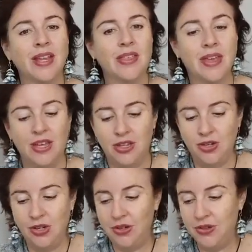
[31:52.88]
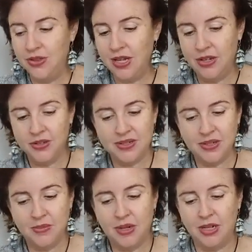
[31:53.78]
Thank you. Thank you
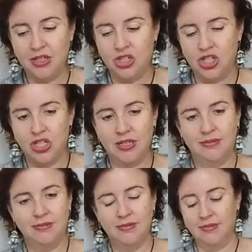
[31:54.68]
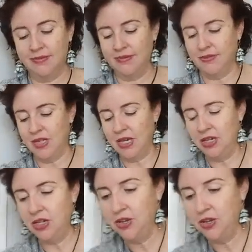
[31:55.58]
so much. Thank you.